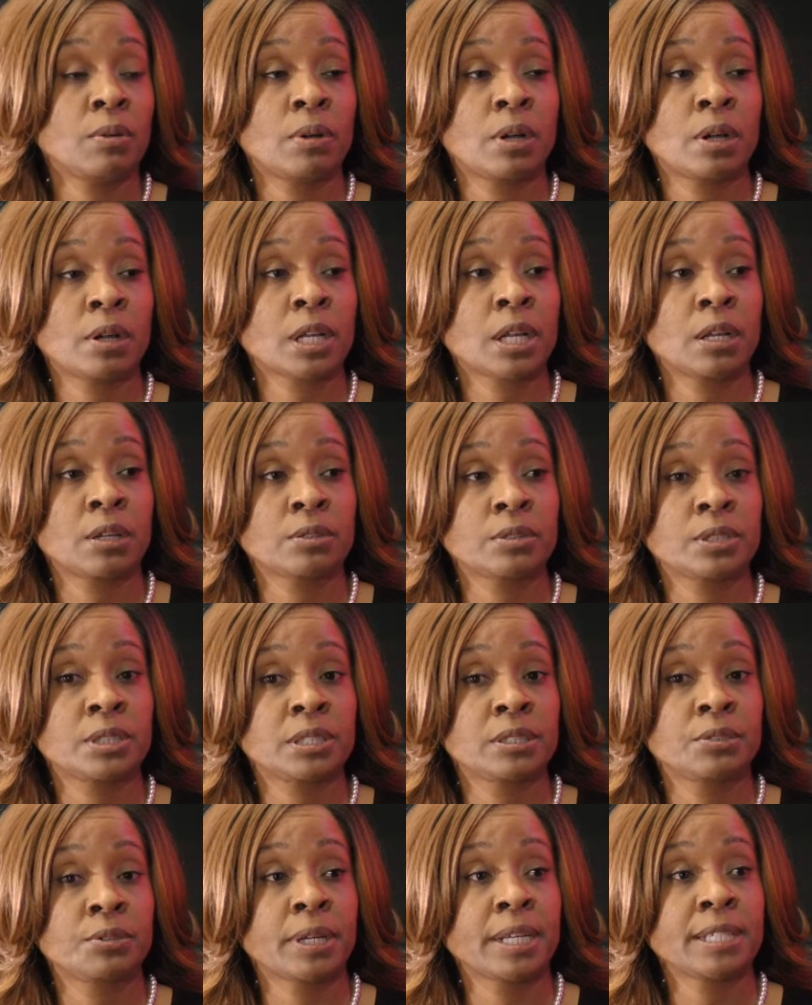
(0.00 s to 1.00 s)
our Congress
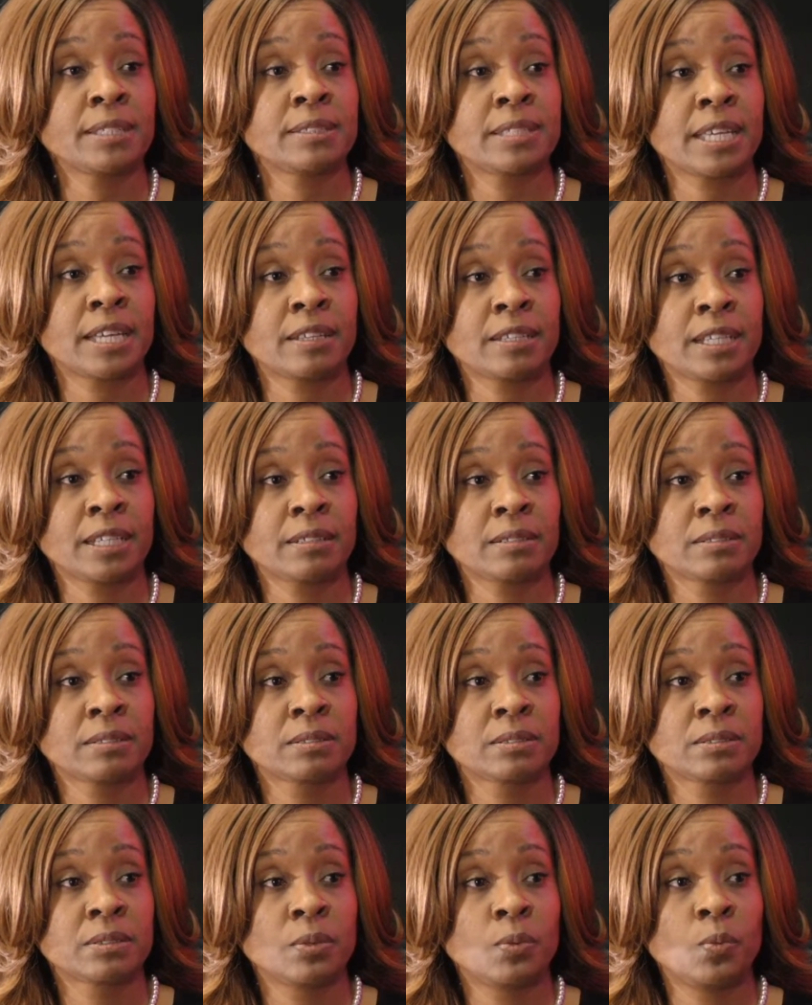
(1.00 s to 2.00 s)
is grandstanding
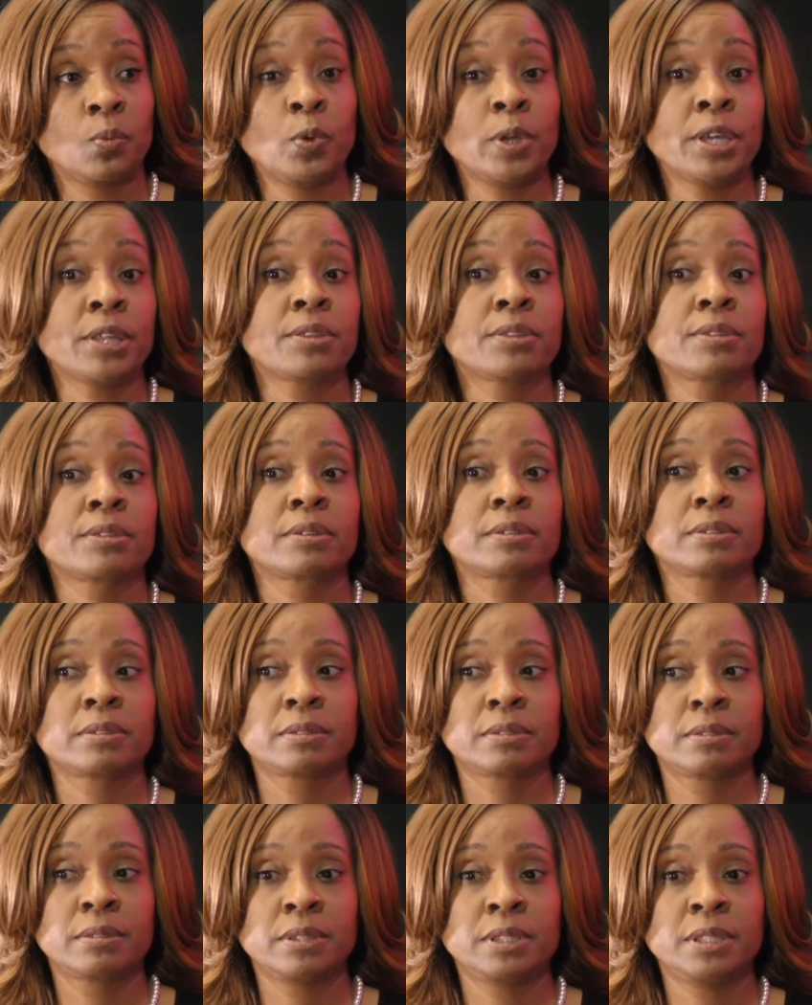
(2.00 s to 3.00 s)
with
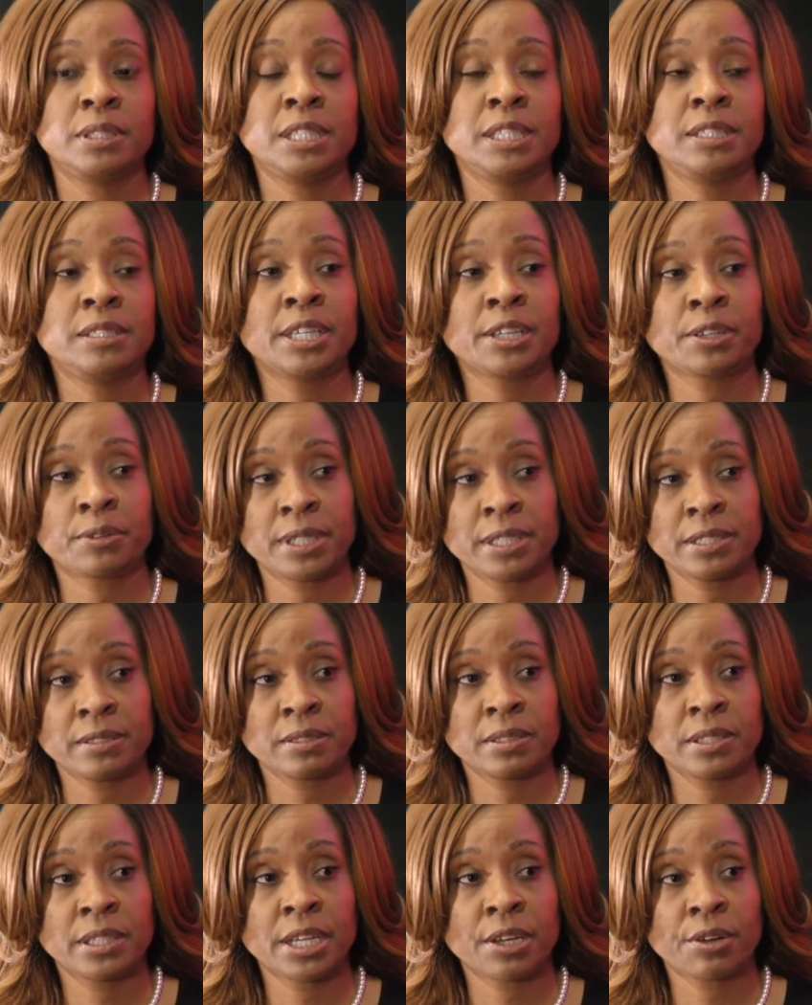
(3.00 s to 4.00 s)
these hearings
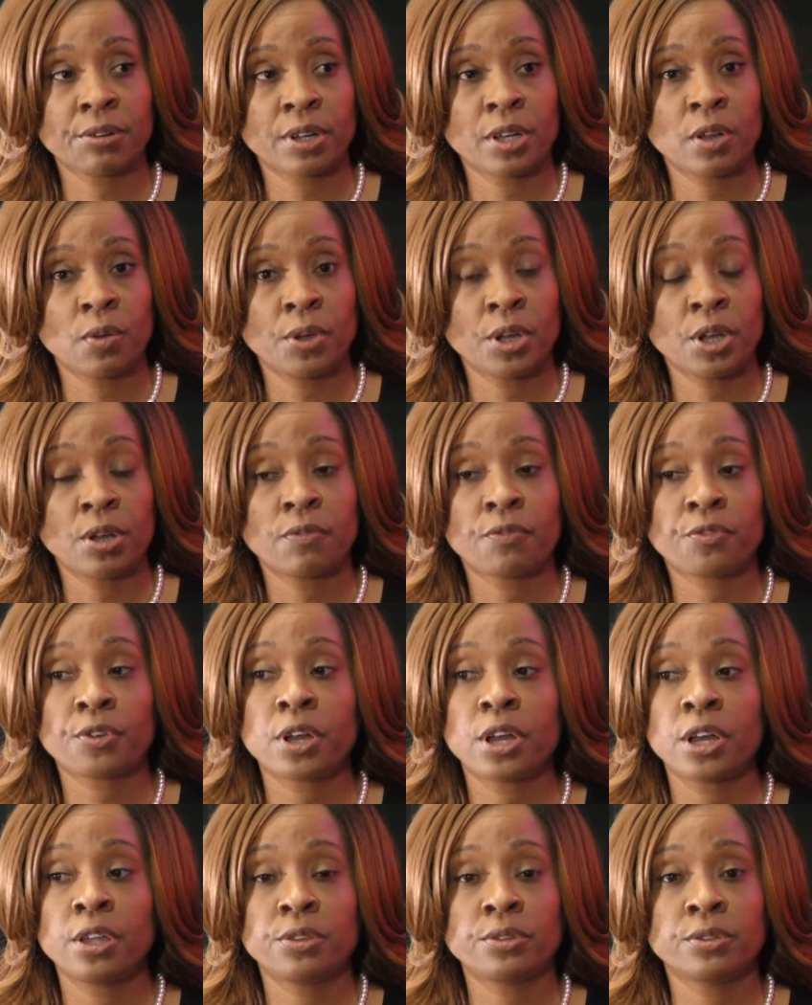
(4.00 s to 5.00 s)
that are going on.
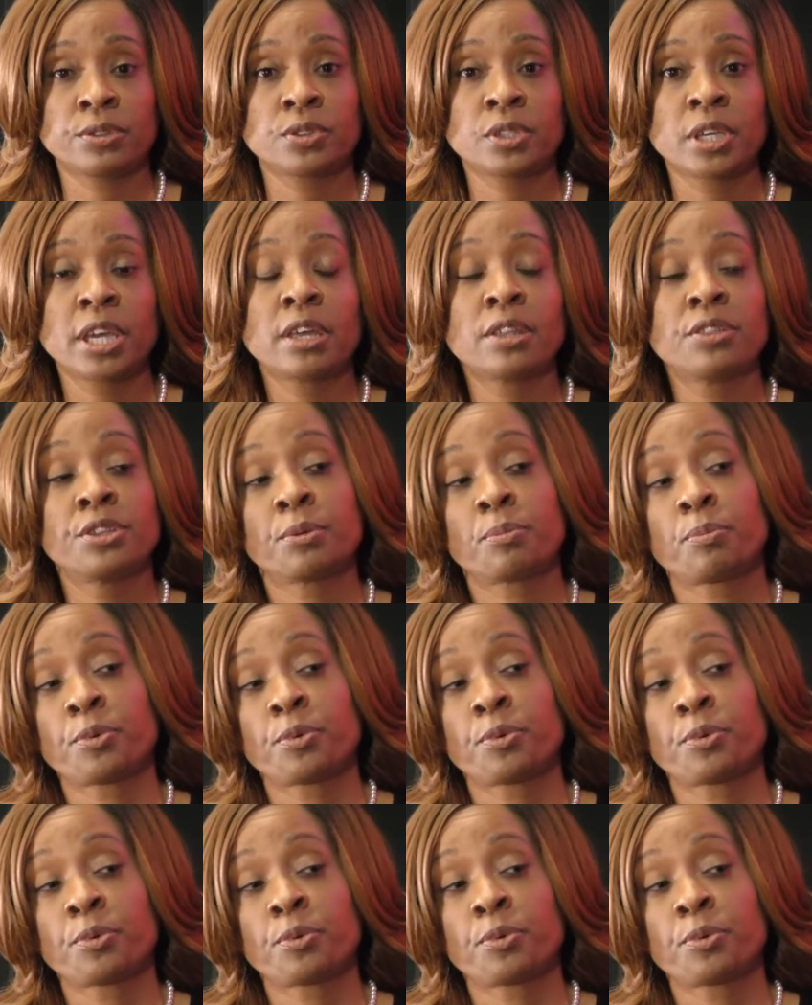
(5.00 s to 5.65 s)
For others, they're